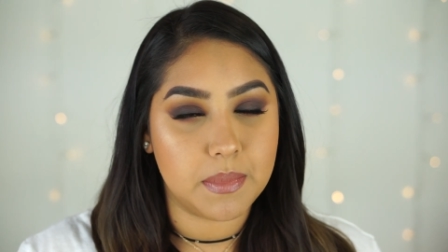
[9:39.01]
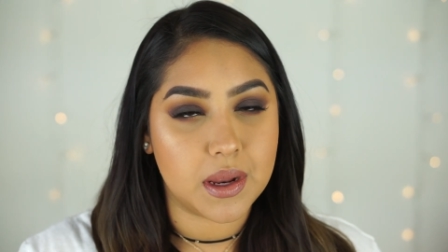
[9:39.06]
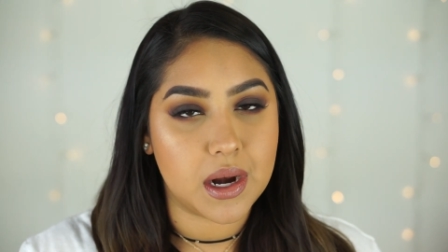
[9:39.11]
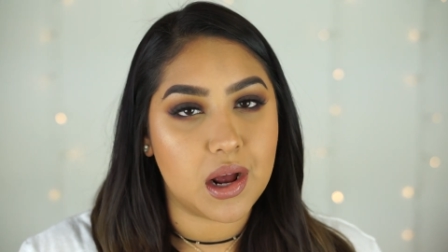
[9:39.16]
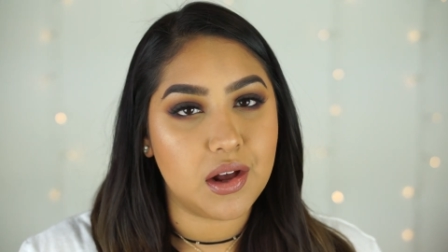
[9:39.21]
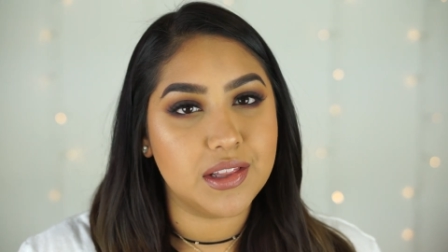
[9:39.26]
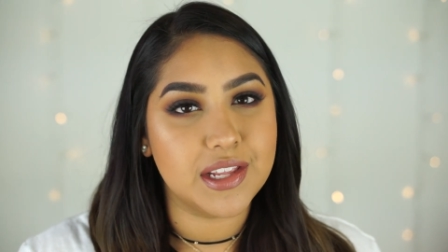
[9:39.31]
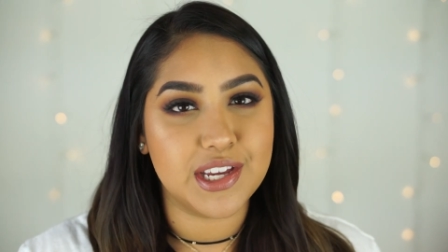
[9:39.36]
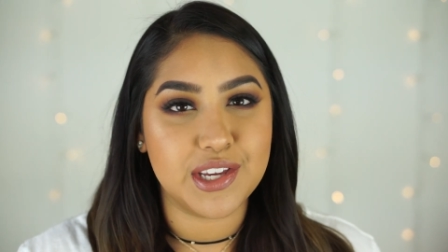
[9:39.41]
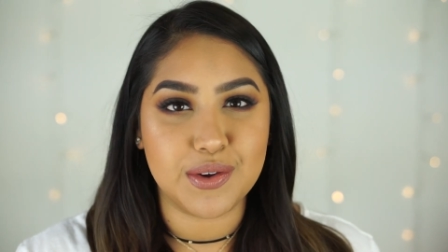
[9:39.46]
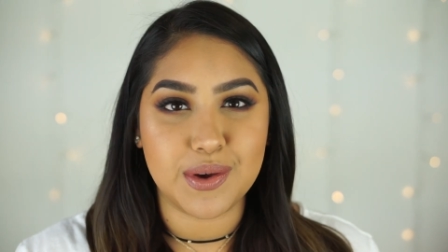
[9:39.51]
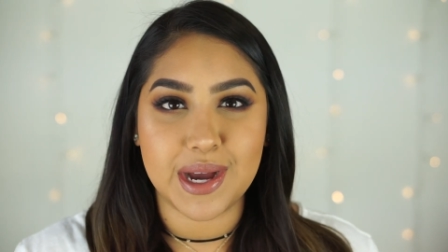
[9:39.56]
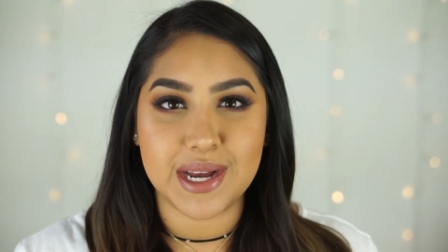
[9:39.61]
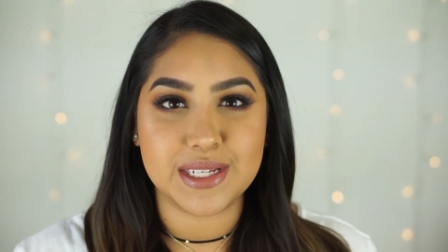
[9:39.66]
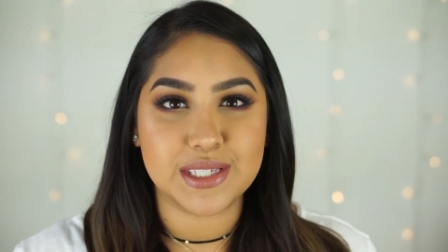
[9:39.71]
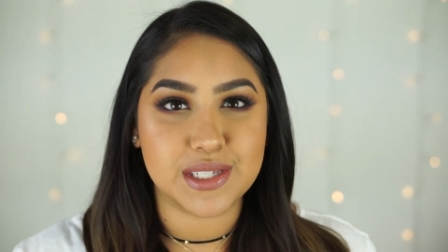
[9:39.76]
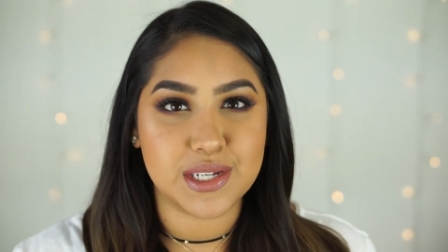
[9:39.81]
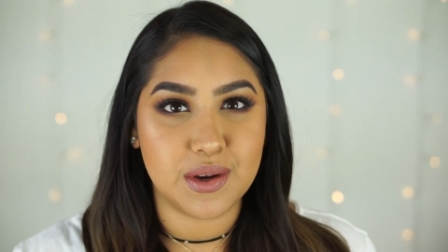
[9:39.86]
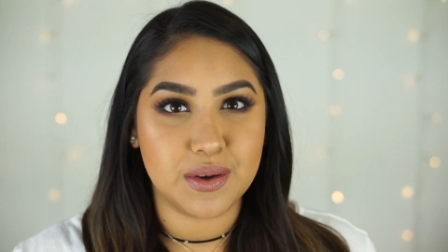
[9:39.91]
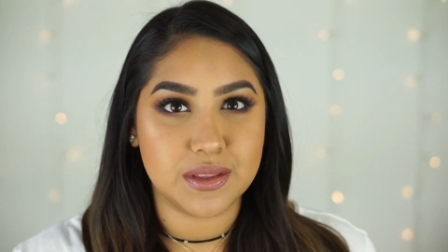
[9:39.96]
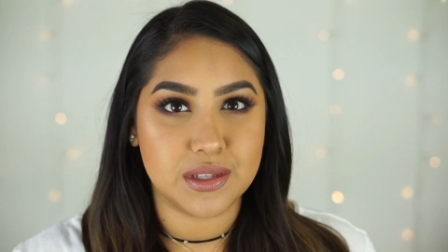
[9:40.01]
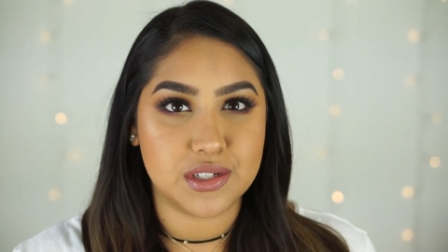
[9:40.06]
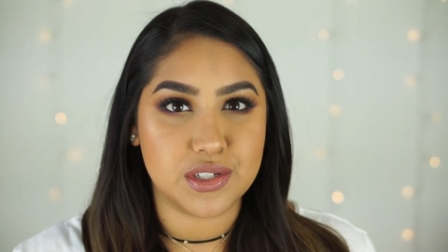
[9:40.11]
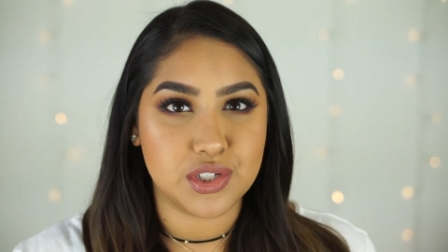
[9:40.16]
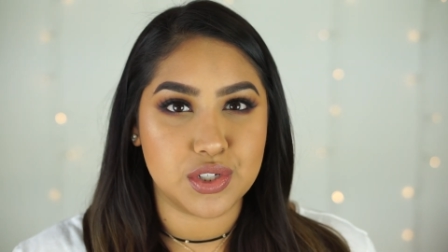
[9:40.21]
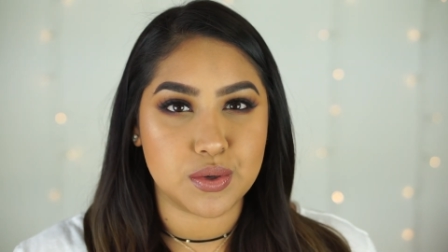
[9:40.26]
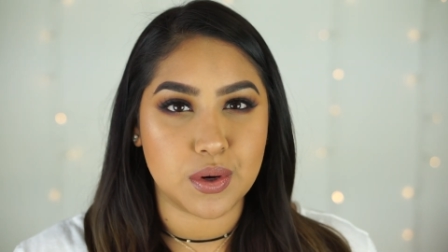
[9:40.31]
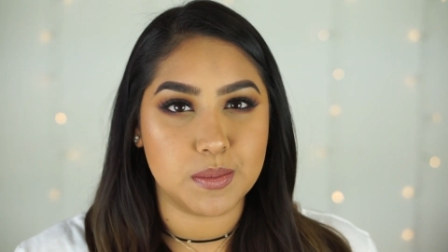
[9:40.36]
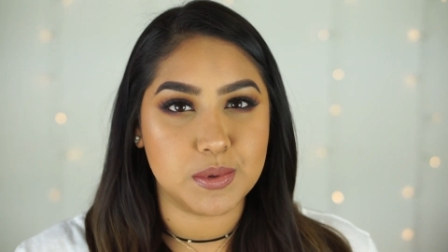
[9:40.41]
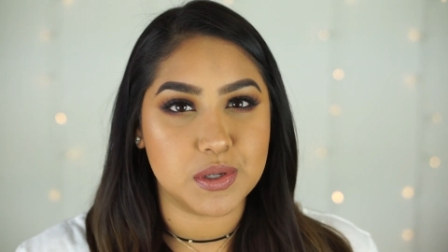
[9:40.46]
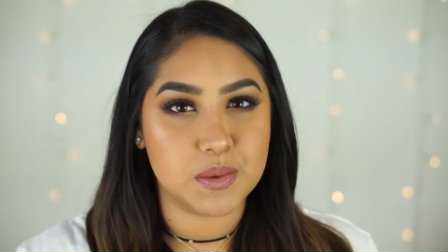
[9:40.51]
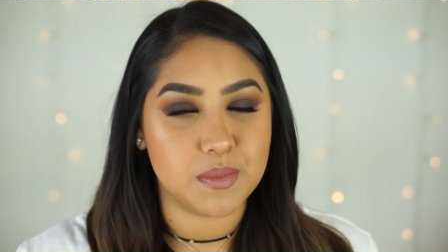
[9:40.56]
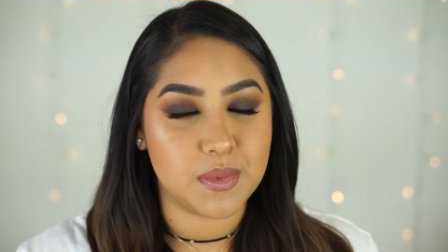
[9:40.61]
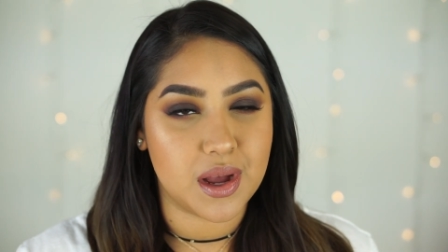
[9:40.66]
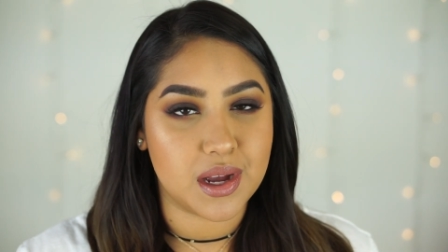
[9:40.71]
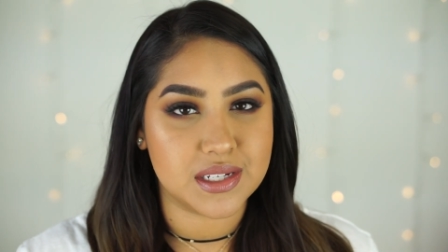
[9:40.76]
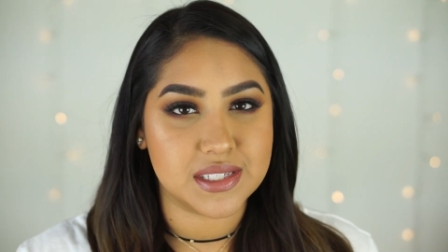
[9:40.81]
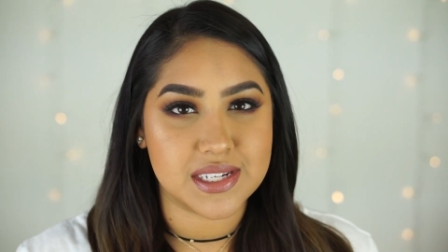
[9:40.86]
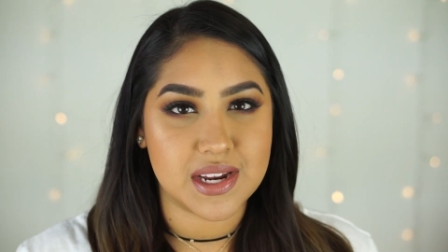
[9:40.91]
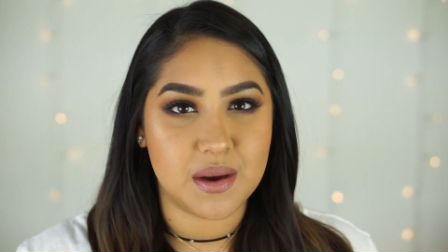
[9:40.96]
but I'll let you guys know in the description
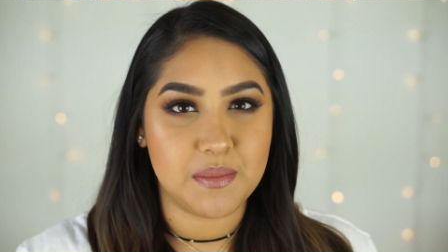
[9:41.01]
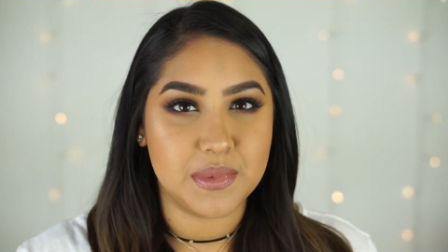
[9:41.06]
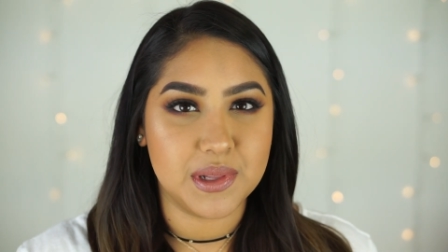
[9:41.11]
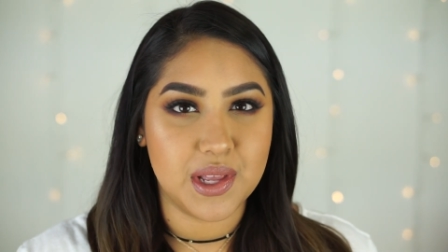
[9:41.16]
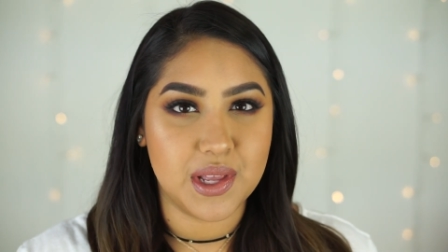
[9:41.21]
box down